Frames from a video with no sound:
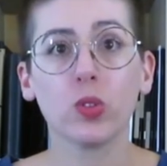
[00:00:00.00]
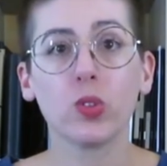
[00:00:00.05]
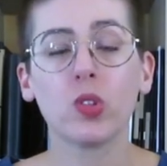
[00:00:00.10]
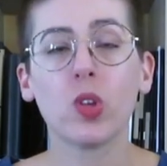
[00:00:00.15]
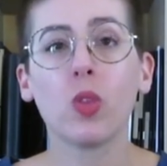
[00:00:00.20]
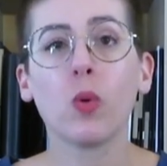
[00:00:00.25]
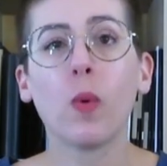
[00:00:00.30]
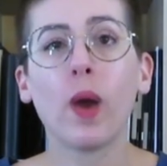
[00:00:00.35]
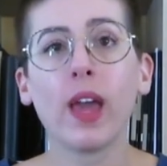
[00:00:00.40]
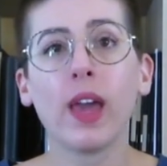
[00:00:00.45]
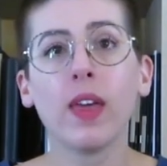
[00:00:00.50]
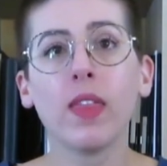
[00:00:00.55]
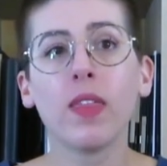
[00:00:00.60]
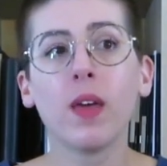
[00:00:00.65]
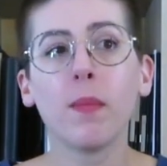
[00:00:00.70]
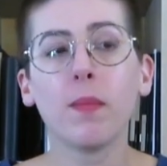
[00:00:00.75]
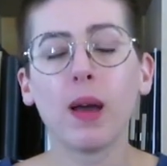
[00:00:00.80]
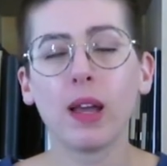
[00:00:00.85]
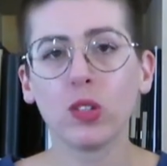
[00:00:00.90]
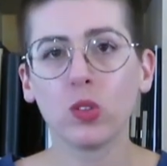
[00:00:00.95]
So the way
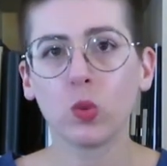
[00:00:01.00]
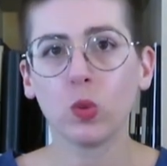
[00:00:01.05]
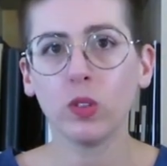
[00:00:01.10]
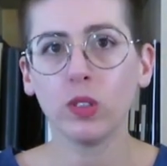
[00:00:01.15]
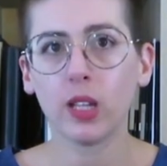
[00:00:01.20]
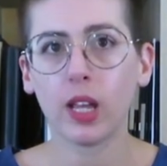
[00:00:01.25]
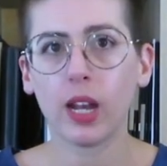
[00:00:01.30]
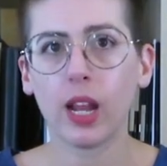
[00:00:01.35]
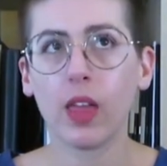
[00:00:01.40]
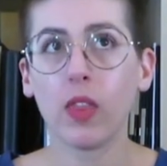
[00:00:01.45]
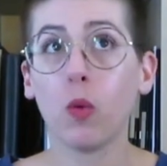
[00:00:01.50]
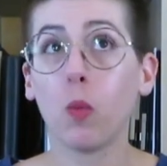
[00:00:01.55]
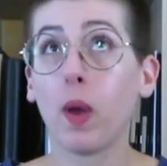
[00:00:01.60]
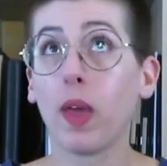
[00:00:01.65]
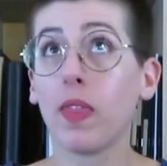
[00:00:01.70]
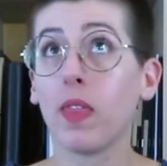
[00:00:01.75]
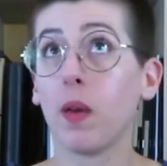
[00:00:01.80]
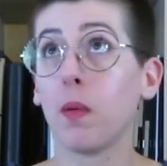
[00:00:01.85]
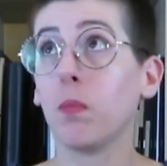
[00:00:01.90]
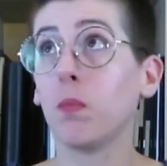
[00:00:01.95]
that my school did it, and the
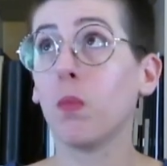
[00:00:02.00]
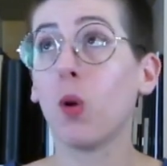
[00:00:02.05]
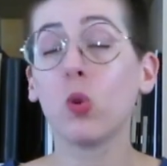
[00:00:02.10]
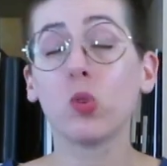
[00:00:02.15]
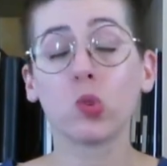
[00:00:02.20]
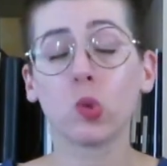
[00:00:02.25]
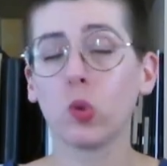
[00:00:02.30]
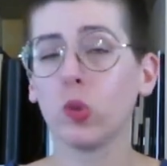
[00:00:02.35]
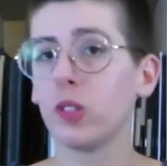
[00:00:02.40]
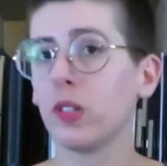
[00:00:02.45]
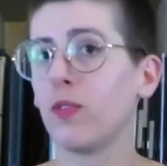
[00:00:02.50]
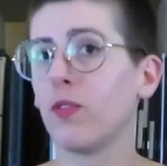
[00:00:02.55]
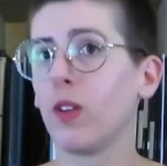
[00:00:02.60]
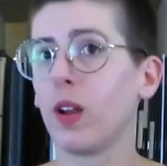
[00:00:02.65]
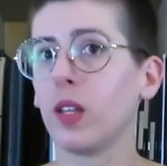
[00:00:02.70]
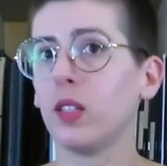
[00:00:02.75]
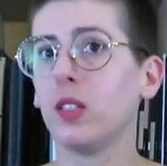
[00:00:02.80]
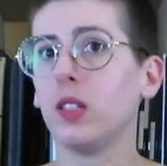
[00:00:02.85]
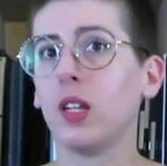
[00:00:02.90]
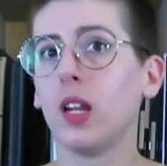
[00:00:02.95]
way that most schools in
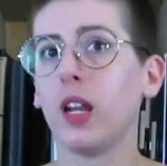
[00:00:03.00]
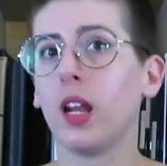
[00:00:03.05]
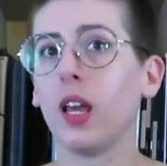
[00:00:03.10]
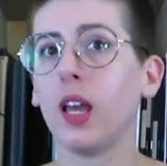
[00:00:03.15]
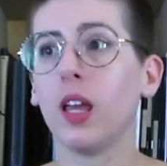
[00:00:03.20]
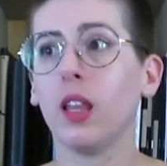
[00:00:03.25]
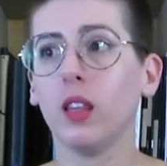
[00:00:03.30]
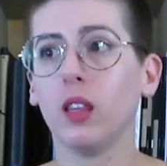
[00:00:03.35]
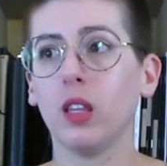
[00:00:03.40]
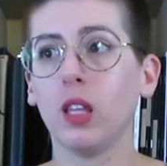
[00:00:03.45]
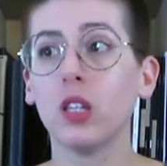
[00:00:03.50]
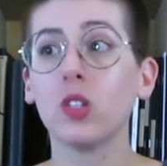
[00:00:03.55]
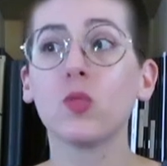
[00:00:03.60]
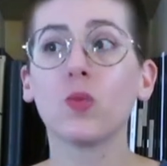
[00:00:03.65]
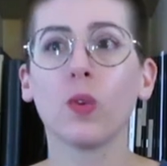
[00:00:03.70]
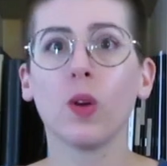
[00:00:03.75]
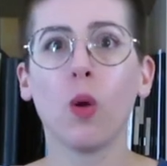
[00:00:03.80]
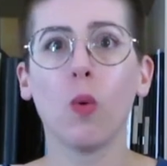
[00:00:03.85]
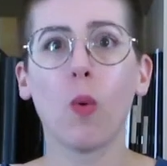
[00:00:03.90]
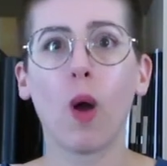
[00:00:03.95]
France did it, at least
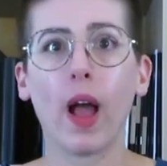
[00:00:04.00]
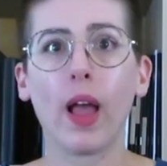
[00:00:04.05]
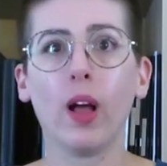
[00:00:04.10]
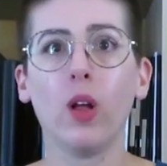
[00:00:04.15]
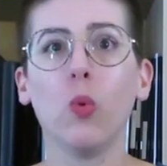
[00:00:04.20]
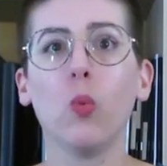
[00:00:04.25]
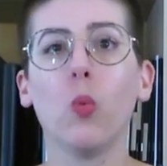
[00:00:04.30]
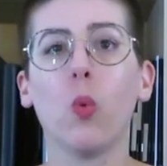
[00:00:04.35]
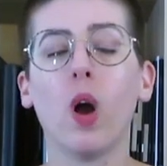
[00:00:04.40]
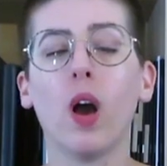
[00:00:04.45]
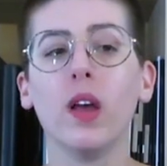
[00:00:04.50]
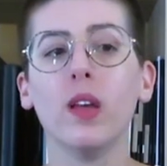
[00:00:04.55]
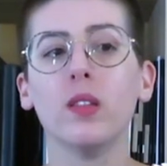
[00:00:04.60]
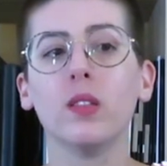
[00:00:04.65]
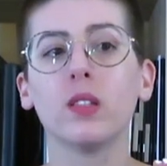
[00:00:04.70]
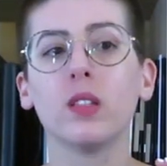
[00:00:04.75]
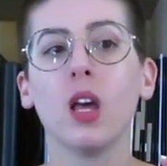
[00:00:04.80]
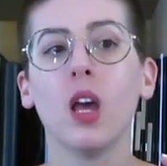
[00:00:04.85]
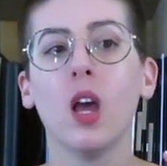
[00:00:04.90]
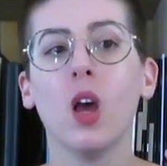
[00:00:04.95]
for a while,
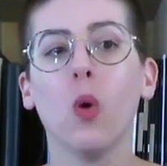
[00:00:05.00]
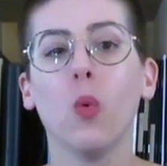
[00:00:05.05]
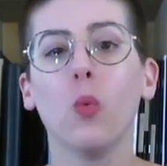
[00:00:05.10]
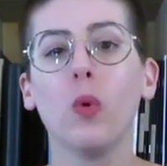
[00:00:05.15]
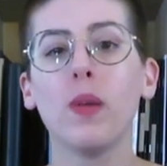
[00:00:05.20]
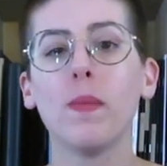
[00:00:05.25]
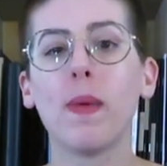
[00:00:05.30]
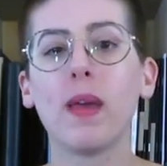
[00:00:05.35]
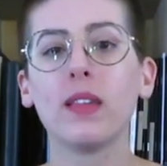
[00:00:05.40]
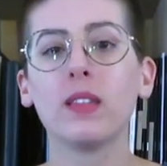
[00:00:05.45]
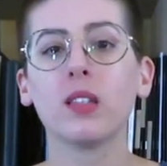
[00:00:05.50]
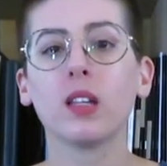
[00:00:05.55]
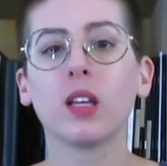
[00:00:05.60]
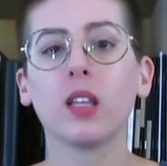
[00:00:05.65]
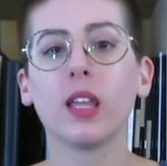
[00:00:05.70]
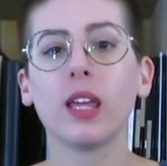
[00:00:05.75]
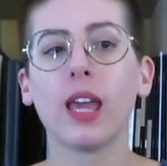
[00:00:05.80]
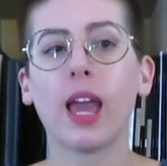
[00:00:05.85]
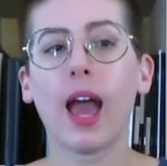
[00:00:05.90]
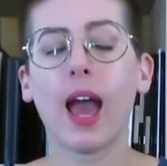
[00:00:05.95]
was we
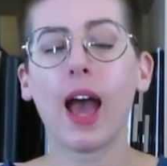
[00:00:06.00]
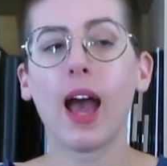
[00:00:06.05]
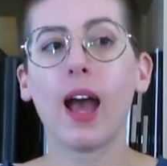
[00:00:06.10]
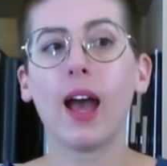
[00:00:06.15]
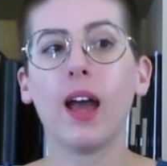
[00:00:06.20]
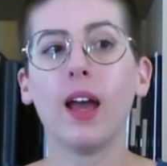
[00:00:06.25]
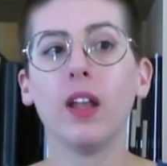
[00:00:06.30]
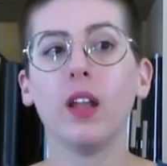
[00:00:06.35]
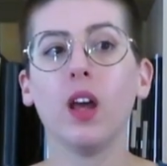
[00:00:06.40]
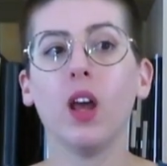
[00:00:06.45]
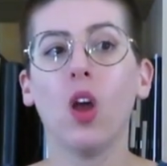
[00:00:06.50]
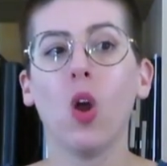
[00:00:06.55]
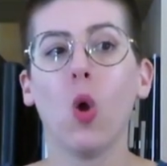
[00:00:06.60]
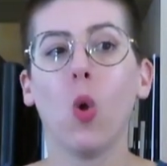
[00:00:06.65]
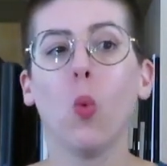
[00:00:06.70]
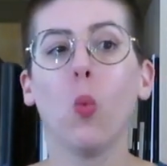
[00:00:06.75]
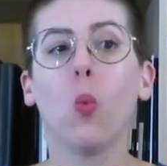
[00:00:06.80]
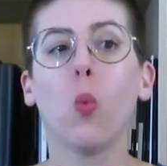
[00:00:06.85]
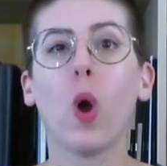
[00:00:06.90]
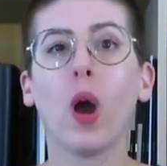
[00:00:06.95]
basically had
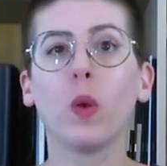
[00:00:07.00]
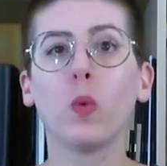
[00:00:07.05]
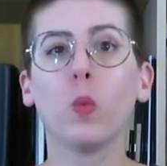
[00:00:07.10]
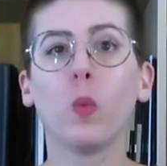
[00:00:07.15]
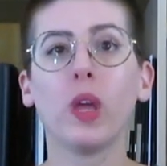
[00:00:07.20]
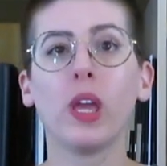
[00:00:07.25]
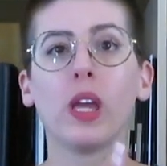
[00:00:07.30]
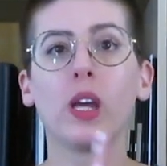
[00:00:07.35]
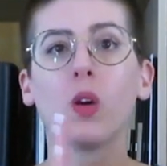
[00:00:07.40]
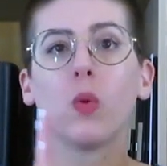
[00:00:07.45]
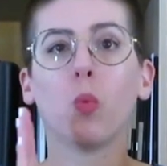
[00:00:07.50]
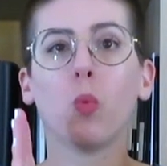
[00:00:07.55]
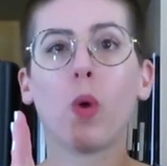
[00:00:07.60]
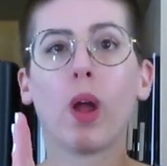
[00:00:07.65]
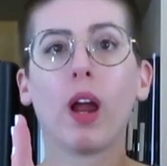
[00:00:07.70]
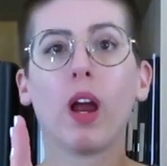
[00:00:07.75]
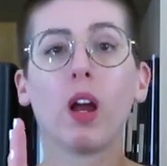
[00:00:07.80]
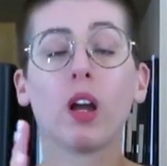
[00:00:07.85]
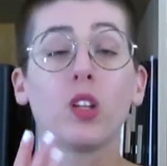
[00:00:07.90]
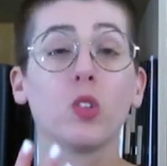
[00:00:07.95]
1 week
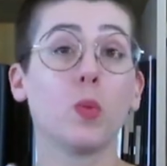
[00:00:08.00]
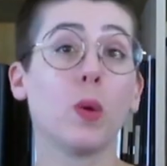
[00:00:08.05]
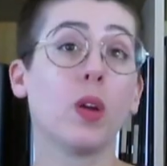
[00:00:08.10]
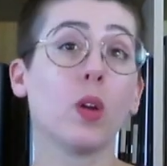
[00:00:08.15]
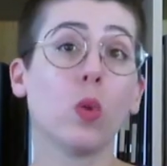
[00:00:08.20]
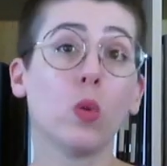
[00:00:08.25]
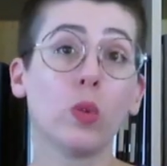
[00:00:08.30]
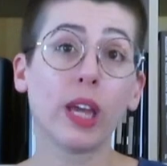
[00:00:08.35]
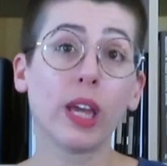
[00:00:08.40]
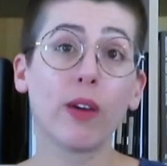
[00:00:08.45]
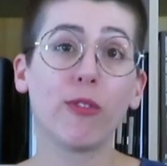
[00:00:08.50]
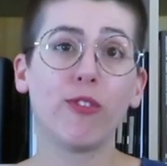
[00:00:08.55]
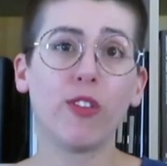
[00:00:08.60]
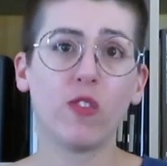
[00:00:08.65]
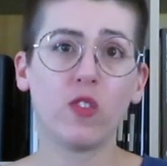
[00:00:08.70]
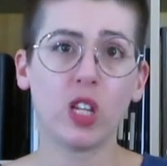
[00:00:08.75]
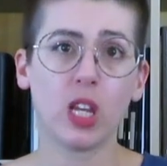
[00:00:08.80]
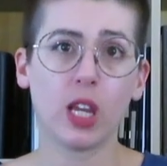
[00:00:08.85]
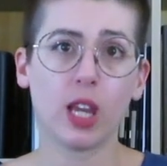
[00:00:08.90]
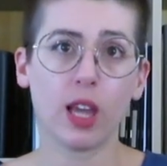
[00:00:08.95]
where, because we could have
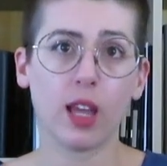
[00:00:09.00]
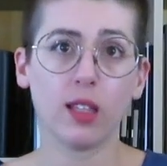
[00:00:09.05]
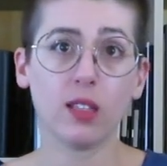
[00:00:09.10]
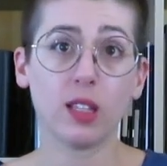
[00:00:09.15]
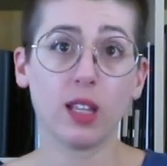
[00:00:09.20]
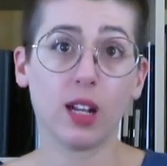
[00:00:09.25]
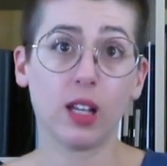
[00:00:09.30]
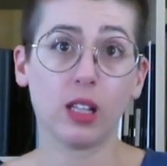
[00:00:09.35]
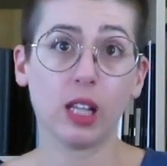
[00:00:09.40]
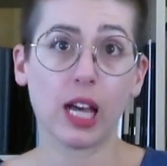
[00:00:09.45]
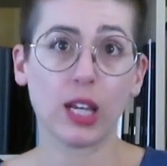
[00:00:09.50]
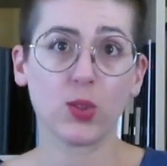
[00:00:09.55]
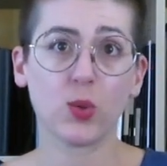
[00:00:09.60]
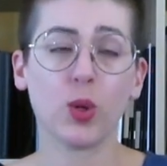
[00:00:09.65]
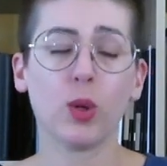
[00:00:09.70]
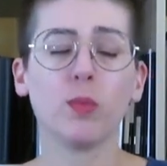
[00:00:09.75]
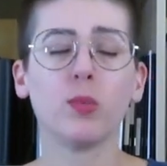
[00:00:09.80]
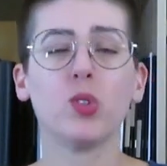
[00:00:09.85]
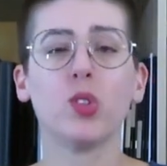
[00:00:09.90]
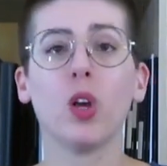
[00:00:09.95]
15 kids in a
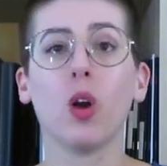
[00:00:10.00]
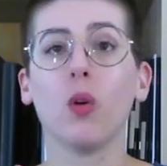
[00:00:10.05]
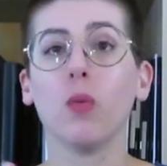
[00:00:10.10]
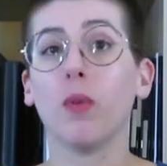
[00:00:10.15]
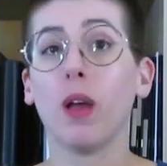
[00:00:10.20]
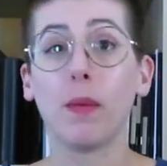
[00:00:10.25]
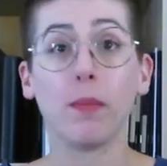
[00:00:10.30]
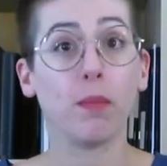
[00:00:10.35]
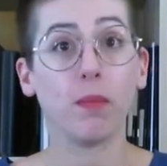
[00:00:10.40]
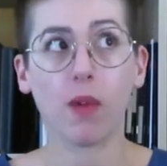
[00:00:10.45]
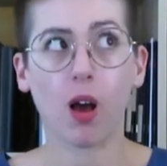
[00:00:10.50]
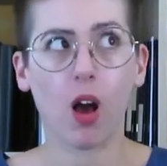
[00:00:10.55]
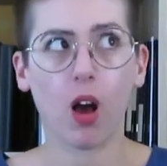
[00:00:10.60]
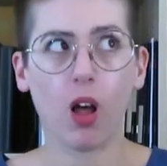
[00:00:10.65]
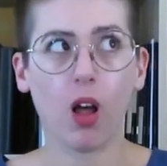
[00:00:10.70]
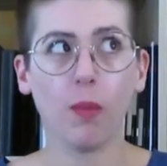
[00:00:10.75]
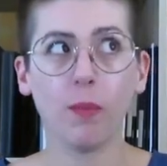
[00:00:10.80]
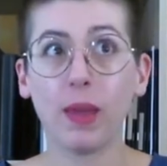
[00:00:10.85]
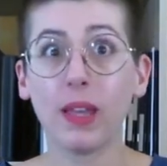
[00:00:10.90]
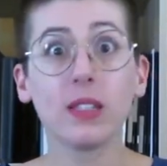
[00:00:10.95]
classroom, so and
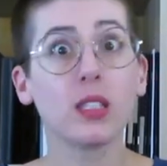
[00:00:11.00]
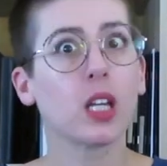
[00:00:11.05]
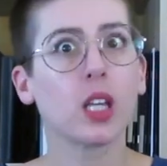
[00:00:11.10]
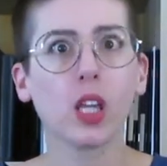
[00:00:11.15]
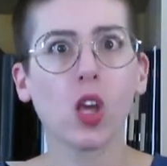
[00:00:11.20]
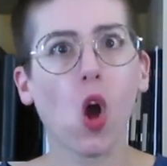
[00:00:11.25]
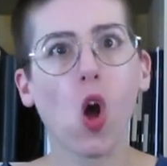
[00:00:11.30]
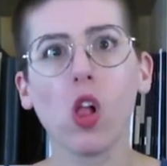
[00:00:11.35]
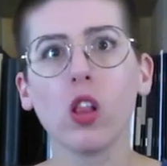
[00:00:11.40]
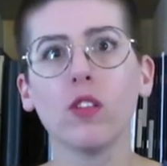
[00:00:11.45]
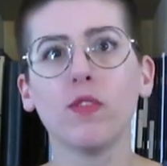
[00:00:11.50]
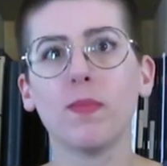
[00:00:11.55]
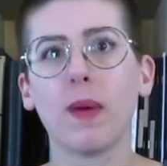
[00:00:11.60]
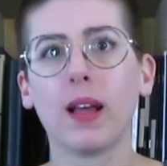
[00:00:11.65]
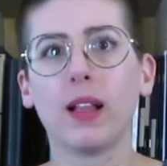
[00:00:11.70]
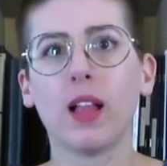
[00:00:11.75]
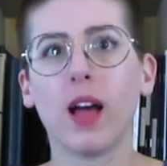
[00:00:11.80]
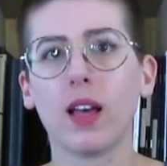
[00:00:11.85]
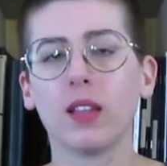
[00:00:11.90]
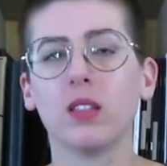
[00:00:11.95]
basically all of my
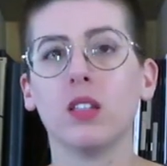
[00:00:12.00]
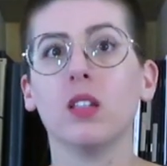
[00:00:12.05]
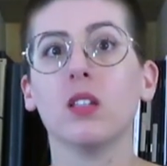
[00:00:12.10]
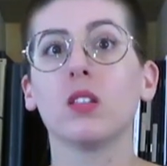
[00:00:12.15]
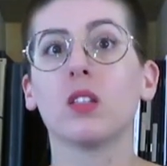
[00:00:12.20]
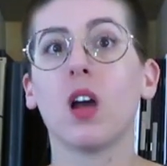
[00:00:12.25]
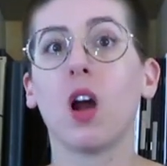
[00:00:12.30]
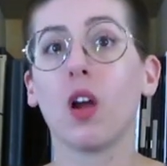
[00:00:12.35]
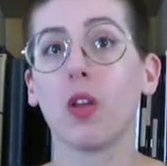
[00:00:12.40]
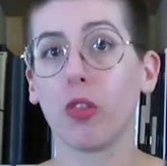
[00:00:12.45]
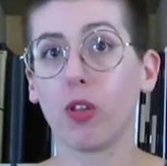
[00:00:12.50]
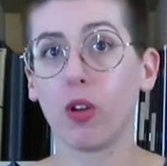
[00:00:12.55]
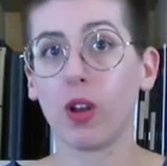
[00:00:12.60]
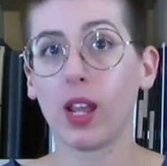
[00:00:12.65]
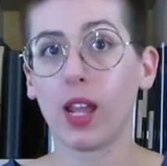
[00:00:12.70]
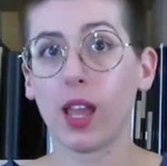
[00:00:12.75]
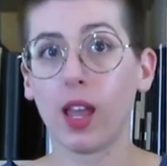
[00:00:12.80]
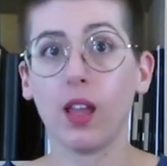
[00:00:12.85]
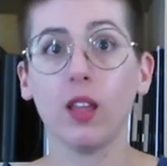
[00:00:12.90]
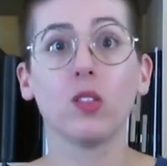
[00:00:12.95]
classes are
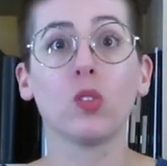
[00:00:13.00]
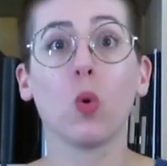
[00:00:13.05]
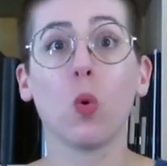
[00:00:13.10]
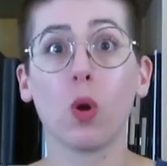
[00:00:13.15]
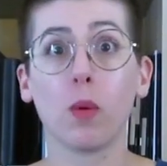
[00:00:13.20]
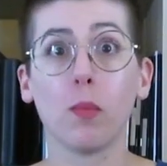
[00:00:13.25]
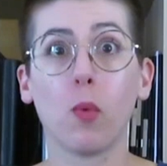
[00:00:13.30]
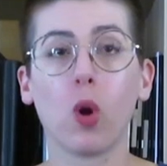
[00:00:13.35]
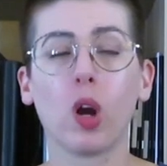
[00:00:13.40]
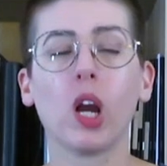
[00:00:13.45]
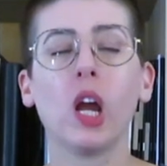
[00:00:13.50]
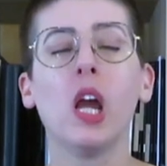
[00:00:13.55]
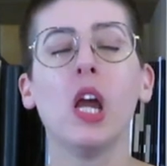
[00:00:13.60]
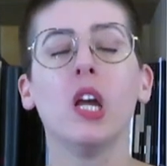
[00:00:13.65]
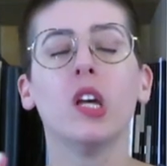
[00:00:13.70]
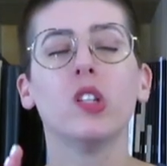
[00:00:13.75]
30 kids or more.